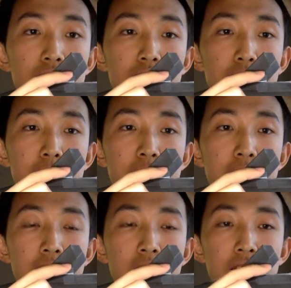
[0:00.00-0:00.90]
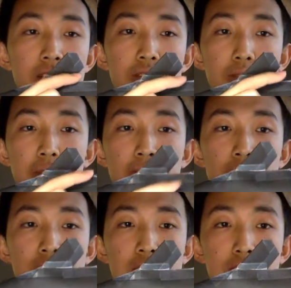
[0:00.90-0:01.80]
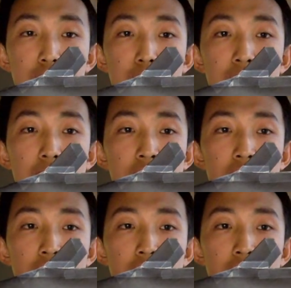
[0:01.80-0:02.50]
a little bit to the main wings, it looks better.